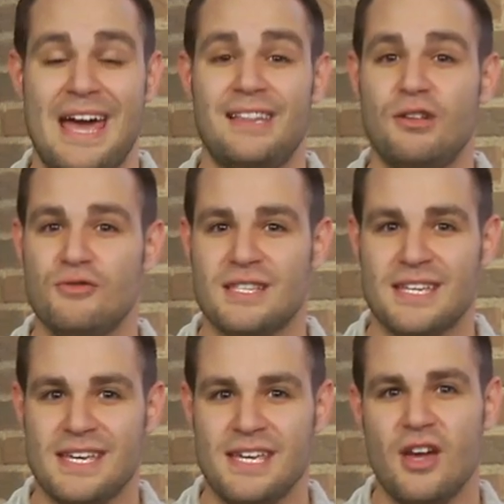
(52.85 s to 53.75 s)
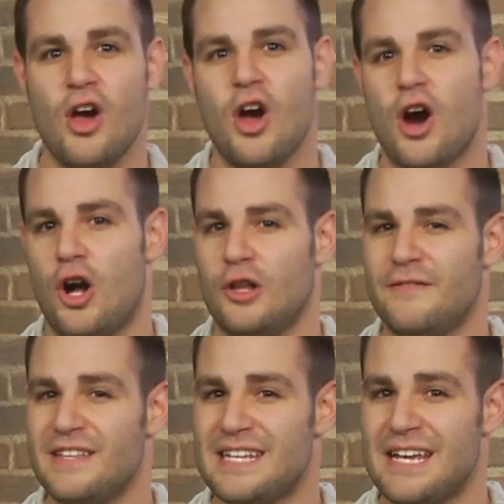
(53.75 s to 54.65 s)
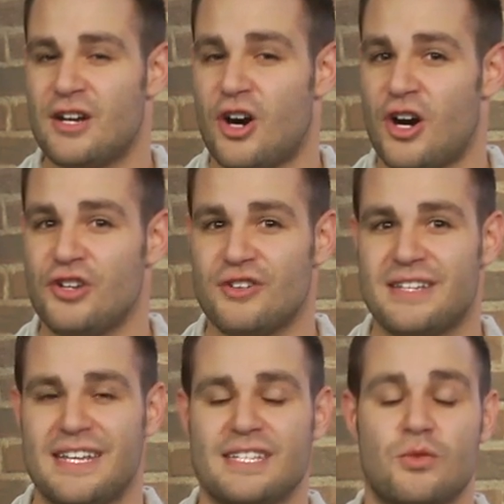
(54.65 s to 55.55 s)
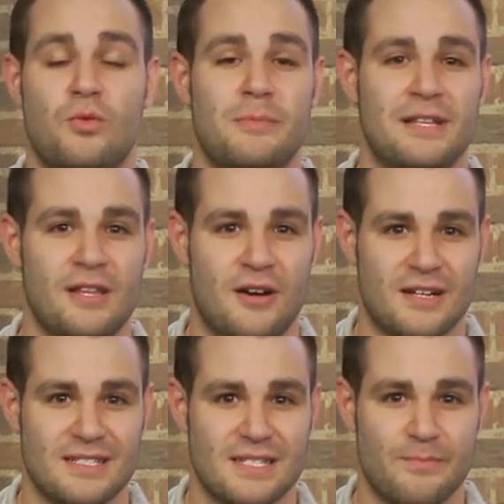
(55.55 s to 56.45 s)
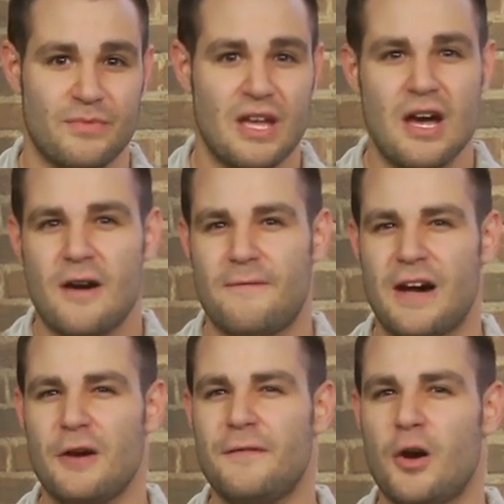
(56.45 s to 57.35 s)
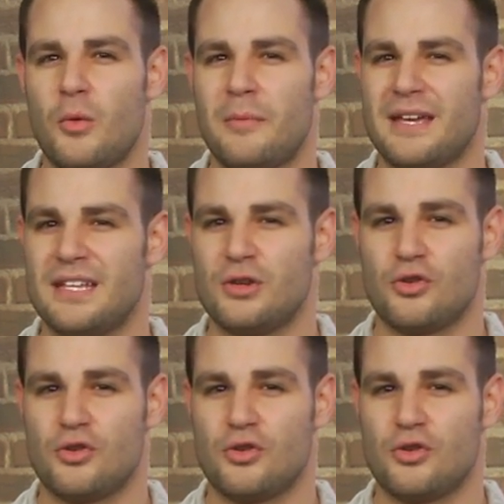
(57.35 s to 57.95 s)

and lose the key, all of the data on your disk will be lost. FileVault will begin to